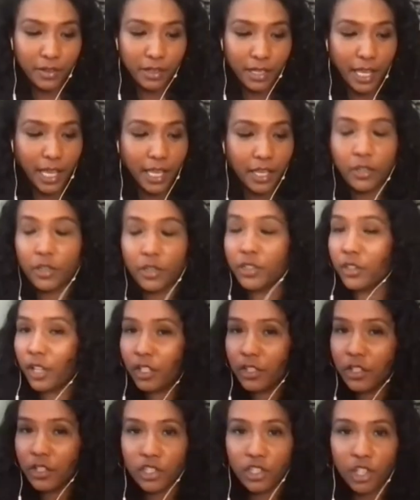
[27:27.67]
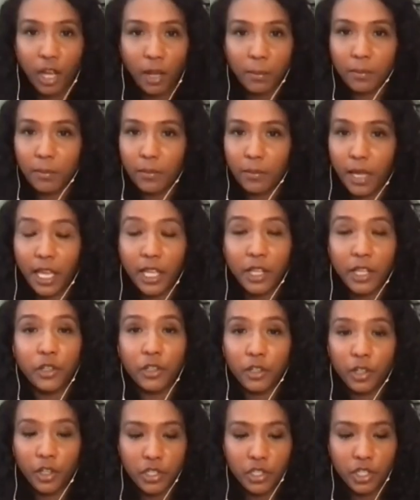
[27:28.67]
I could not stop. I
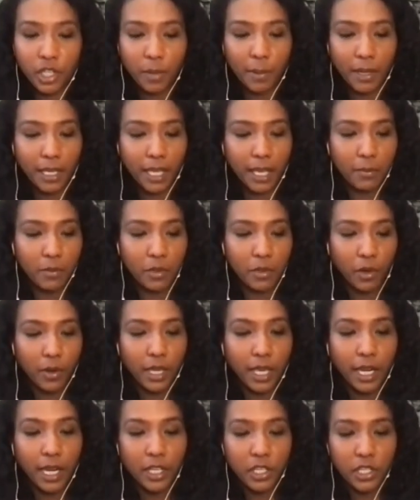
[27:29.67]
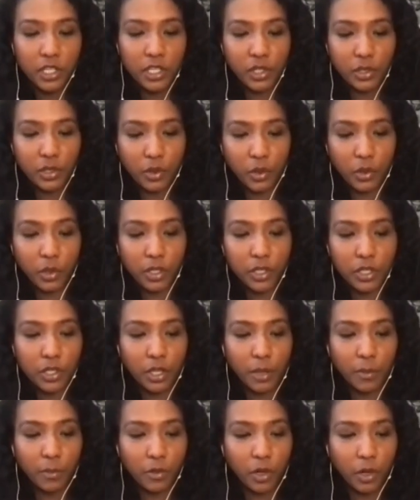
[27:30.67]
kept drawing and I just couldn't
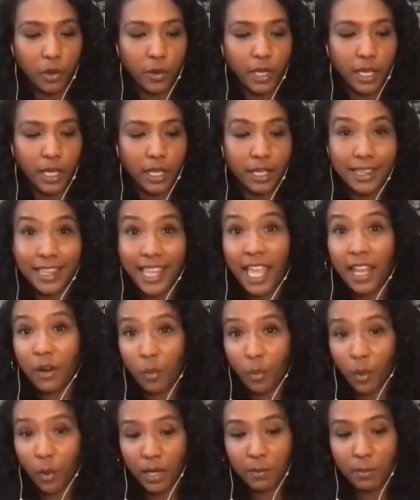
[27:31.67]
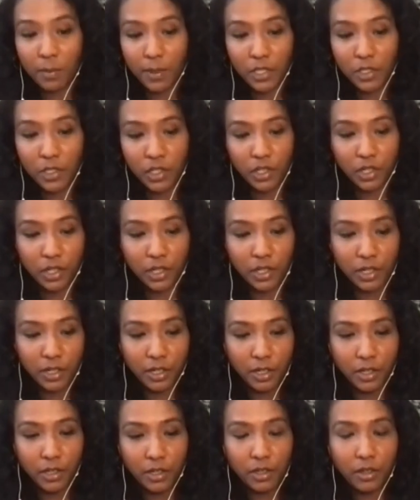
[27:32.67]
stop drawing that one picture
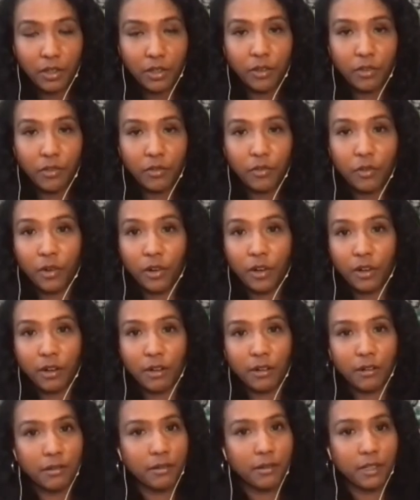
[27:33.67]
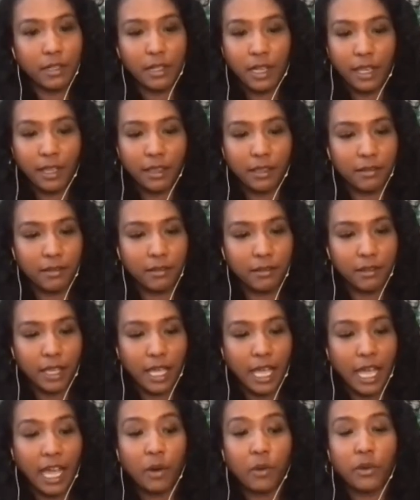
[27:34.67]
for like
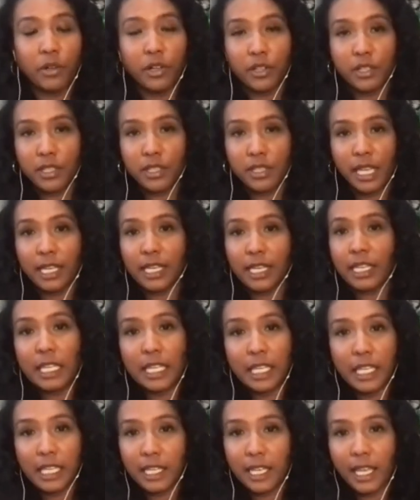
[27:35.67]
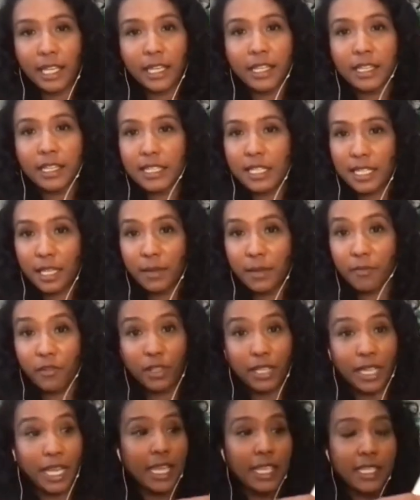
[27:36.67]
hours. I didn't eat. I didn't sleep
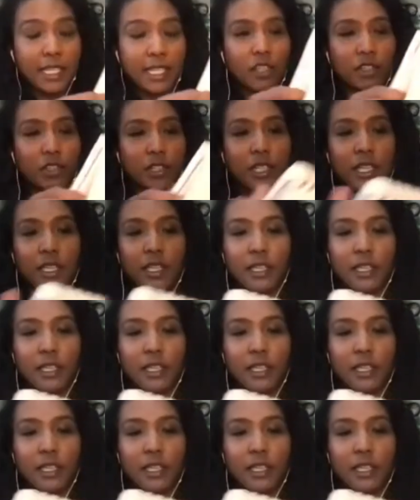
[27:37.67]
for days, actually.